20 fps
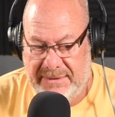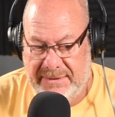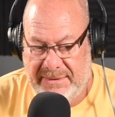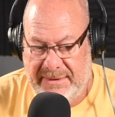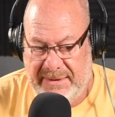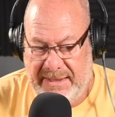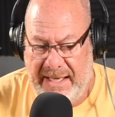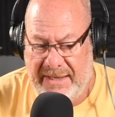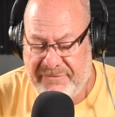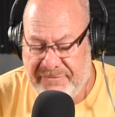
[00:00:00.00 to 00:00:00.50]

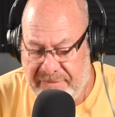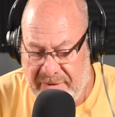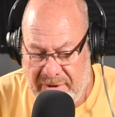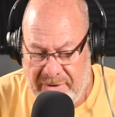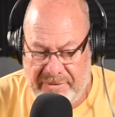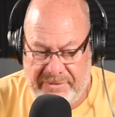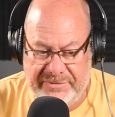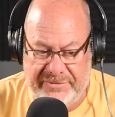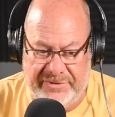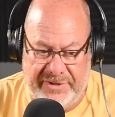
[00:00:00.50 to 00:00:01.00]

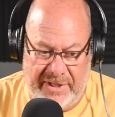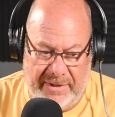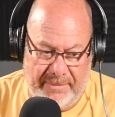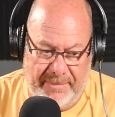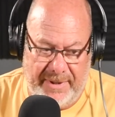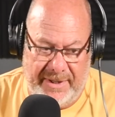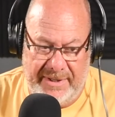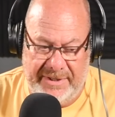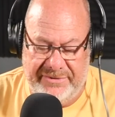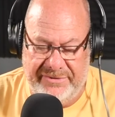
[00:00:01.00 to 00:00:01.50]
headphones,
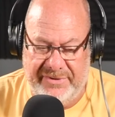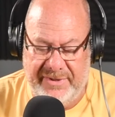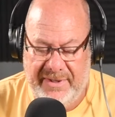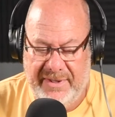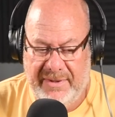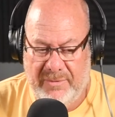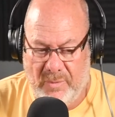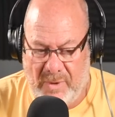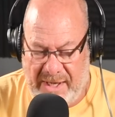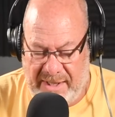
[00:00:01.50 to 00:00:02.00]
earbuds,
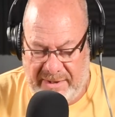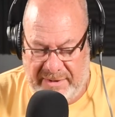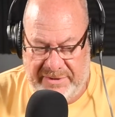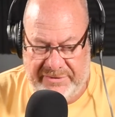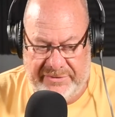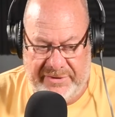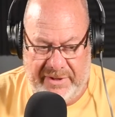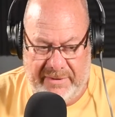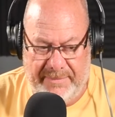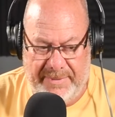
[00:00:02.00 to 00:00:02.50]

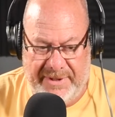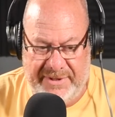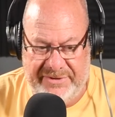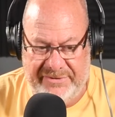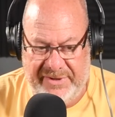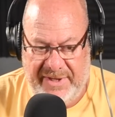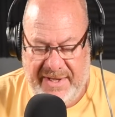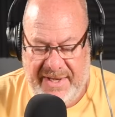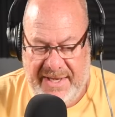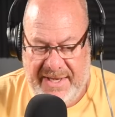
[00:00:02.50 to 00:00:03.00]
wireless
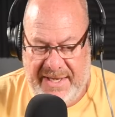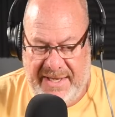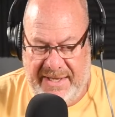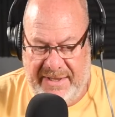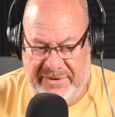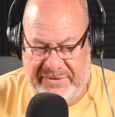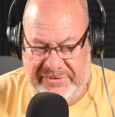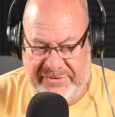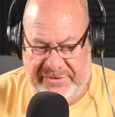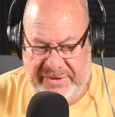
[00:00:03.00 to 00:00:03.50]
earbuds,
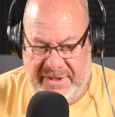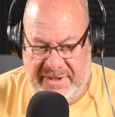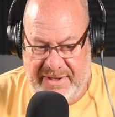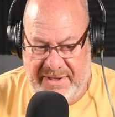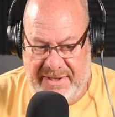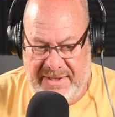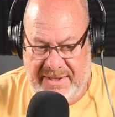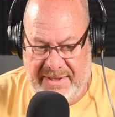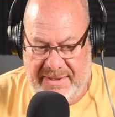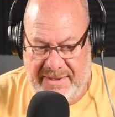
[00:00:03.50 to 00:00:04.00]
is the,
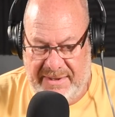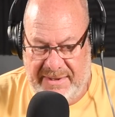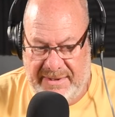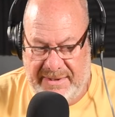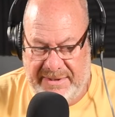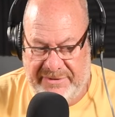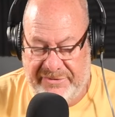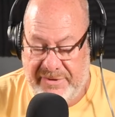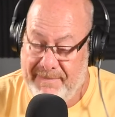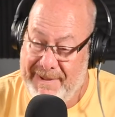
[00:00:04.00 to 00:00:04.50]
uh,
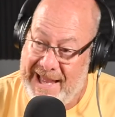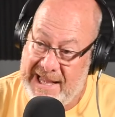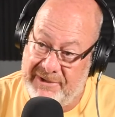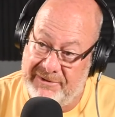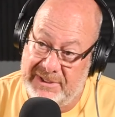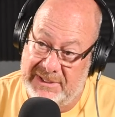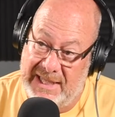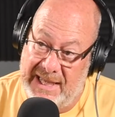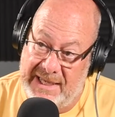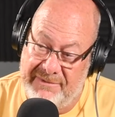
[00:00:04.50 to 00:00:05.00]
is the
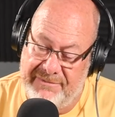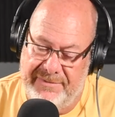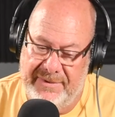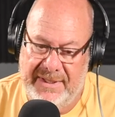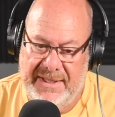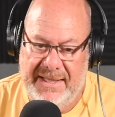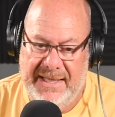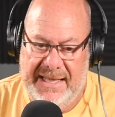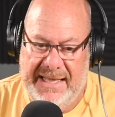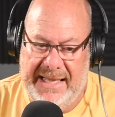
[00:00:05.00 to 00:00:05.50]
battery life.
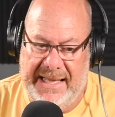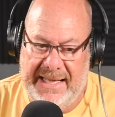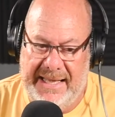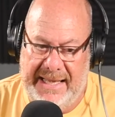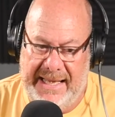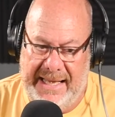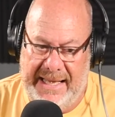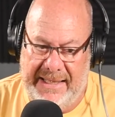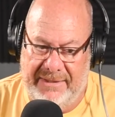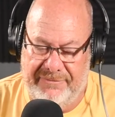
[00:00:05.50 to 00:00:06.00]

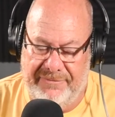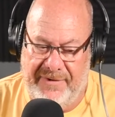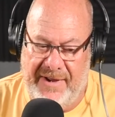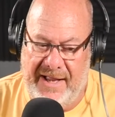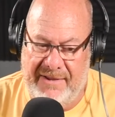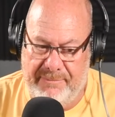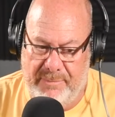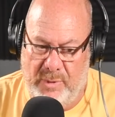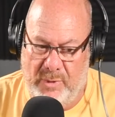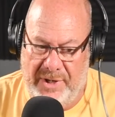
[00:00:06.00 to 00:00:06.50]
Uh, and
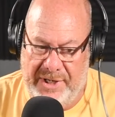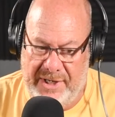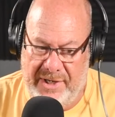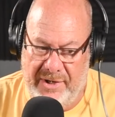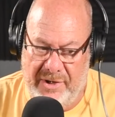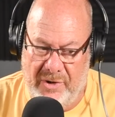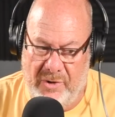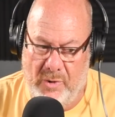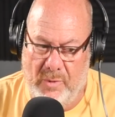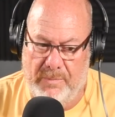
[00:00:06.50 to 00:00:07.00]
five point
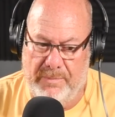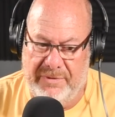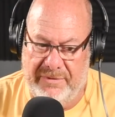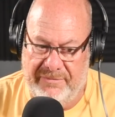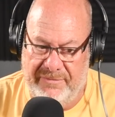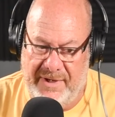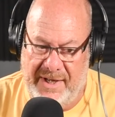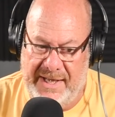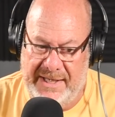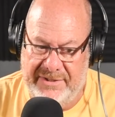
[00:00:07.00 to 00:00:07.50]
oh
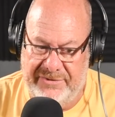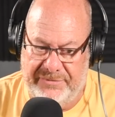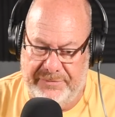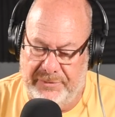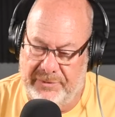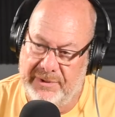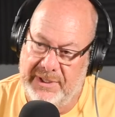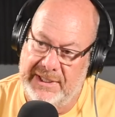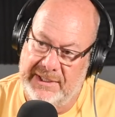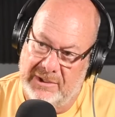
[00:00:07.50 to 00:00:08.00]
provides
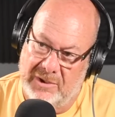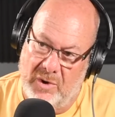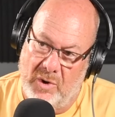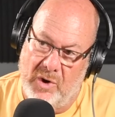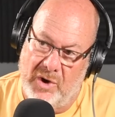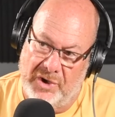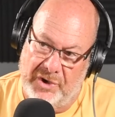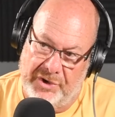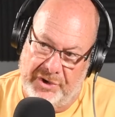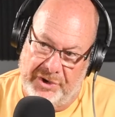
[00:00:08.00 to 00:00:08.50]
for a
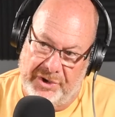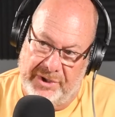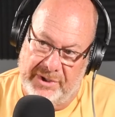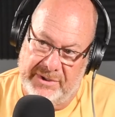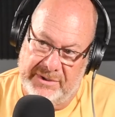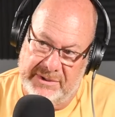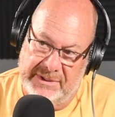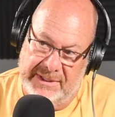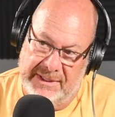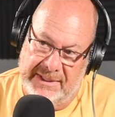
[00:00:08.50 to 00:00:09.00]
longer
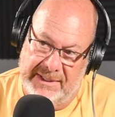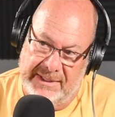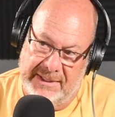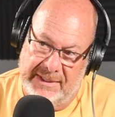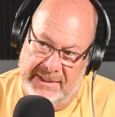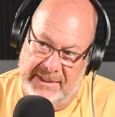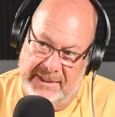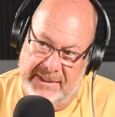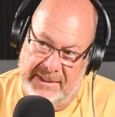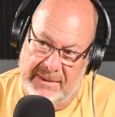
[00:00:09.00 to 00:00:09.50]

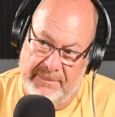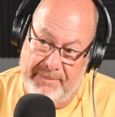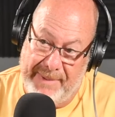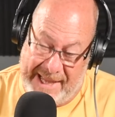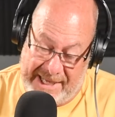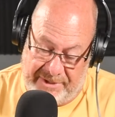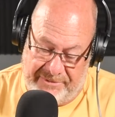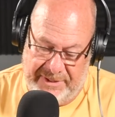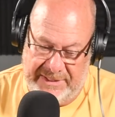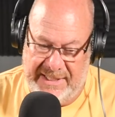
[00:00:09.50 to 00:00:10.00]
uh,
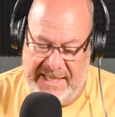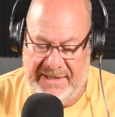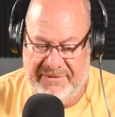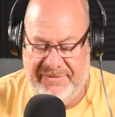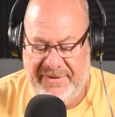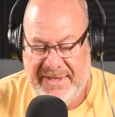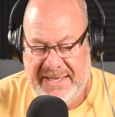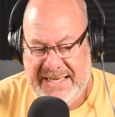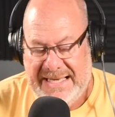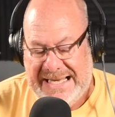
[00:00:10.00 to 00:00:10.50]
battery
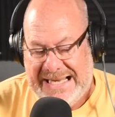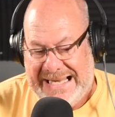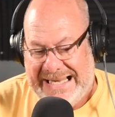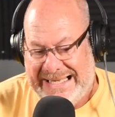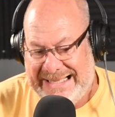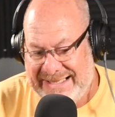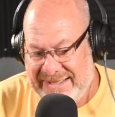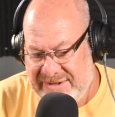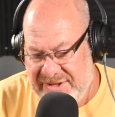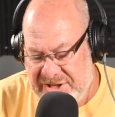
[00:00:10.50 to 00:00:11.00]
life.
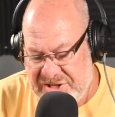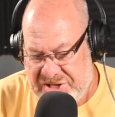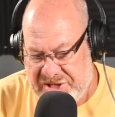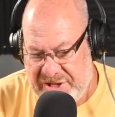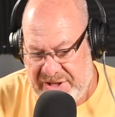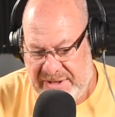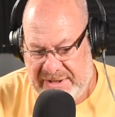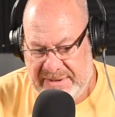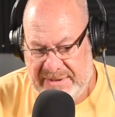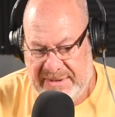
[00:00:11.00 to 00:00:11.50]
In
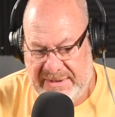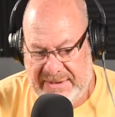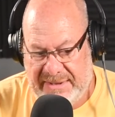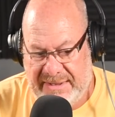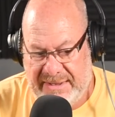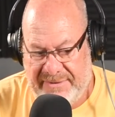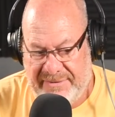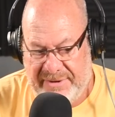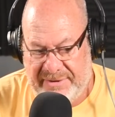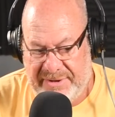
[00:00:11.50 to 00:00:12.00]
addition,
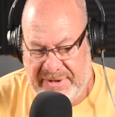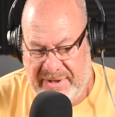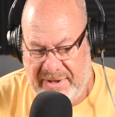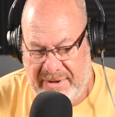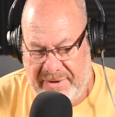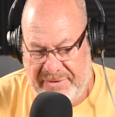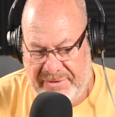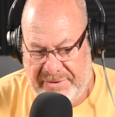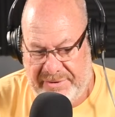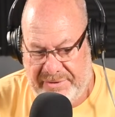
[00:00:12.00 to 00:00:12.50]
uh, there are
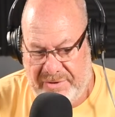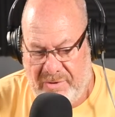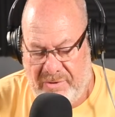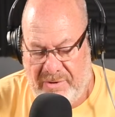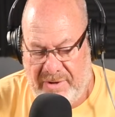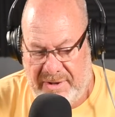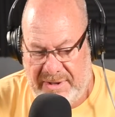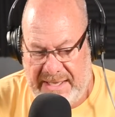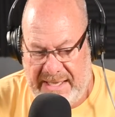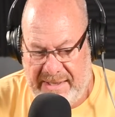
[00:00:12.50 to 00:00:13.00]
other
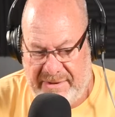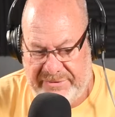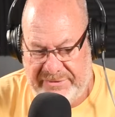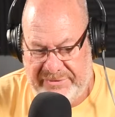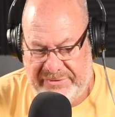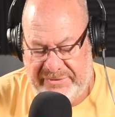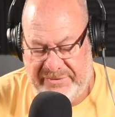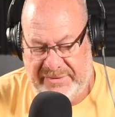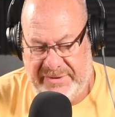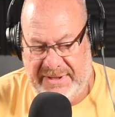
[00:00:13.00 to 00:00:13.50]

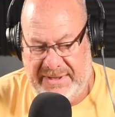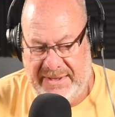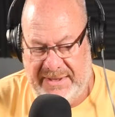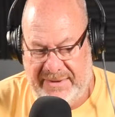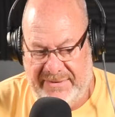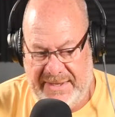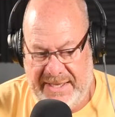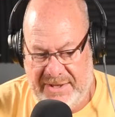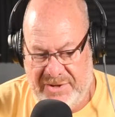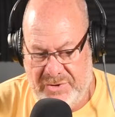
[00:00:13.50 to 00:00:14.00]
callouts
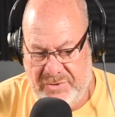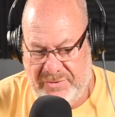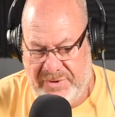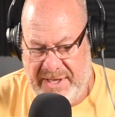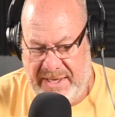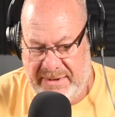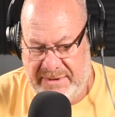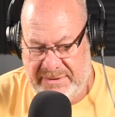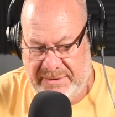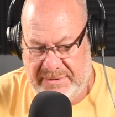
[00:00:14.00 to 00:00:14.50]
uh, that you
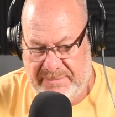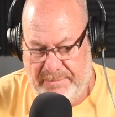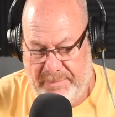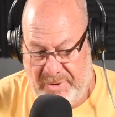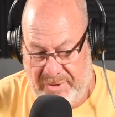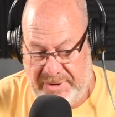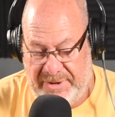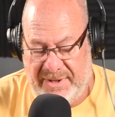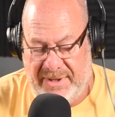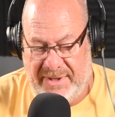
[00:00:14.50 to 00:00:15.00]
can
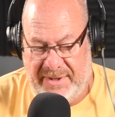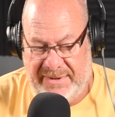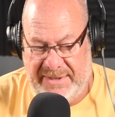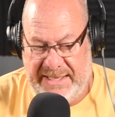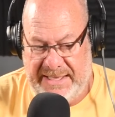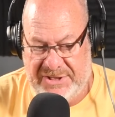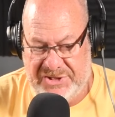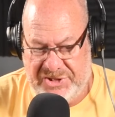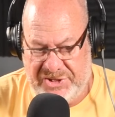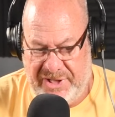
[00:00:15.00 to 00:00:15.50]
put on
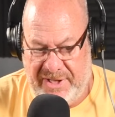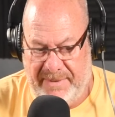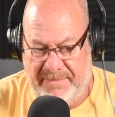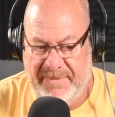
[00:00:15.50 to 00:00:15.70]
that chip,